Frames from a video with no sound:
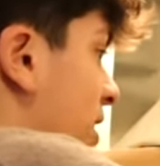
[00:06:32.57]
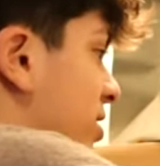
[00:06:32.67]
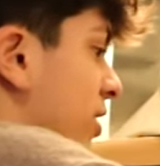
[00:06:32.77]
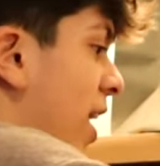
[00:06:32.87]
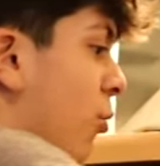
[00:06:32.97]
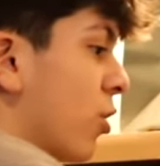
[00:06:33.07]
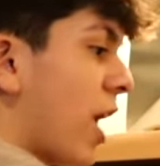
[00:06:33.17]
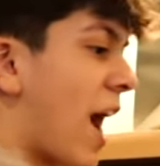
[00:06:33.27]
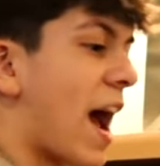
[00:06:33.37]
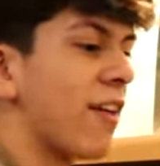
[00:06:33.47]
next to that one,
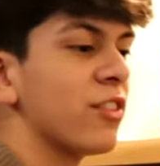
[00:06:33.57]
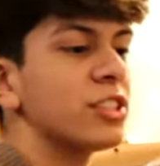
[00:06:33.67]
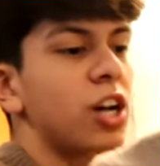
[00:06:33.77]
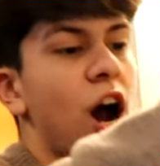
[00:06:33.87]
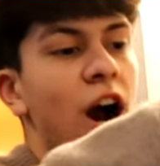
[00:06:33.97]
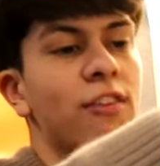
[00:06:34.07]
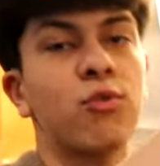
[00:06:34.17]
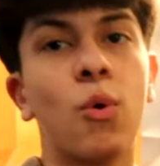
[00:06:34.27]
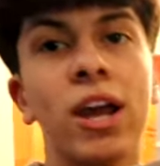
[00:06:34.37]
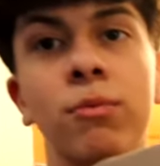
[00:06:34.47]
I have this
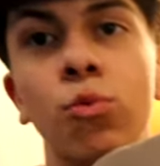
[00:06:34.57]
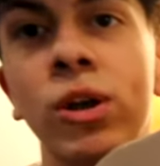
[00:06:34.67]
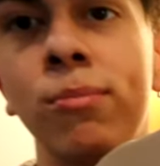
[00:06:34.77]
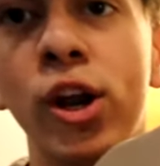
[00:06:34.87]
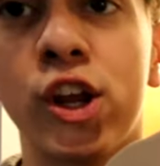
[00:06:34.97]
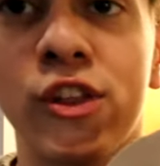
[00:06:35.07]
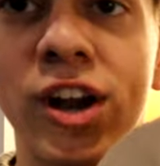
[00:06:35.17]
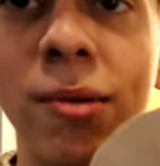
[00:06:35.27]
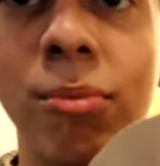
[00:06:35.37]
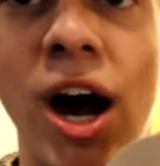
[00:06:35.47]
Off-White windbreaker that
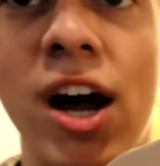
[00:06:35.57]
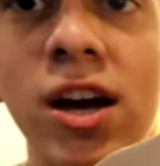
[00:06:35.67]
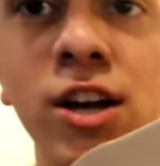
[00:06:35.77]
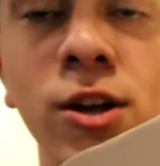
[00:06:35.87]
I bought.